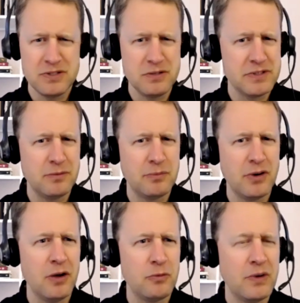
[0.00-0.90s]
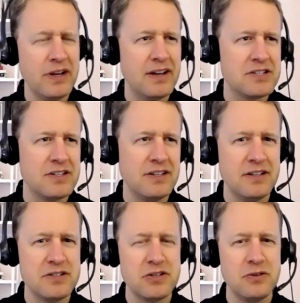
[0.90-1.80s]
He was on Broadway, actually,
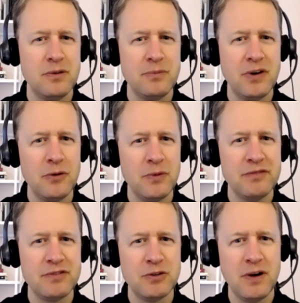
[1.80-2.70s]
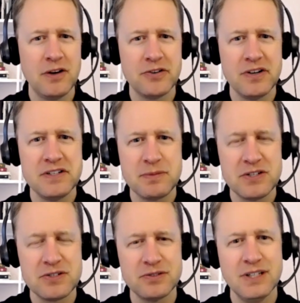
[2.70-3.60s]
had a show on Broadway for a while, great
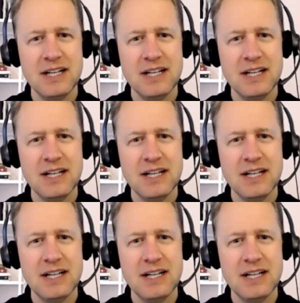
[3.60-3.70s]
special.